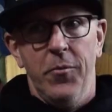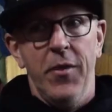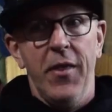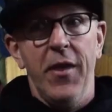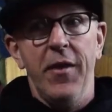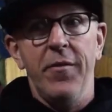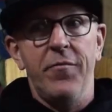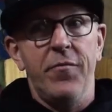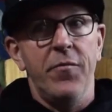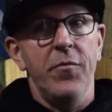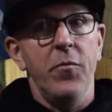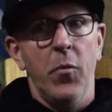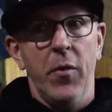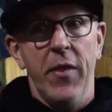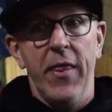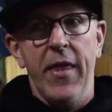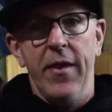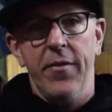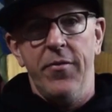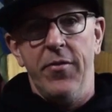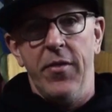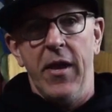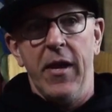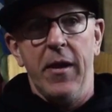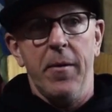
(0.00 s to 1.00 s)
when
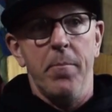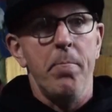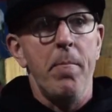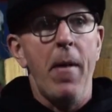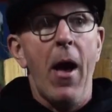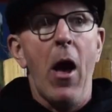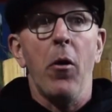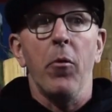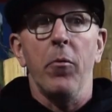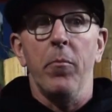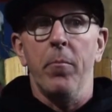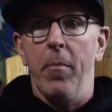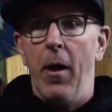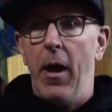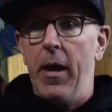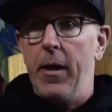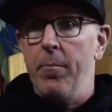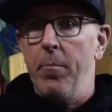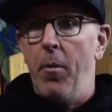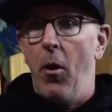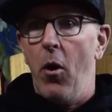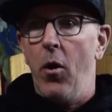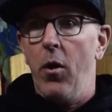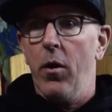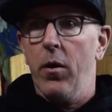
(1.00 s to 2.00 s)
they think mountain
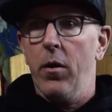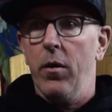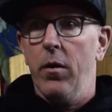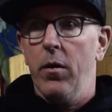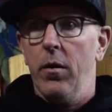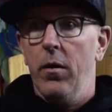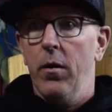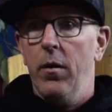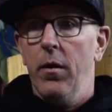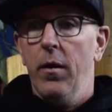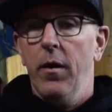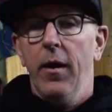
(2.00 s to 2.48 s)
bike park.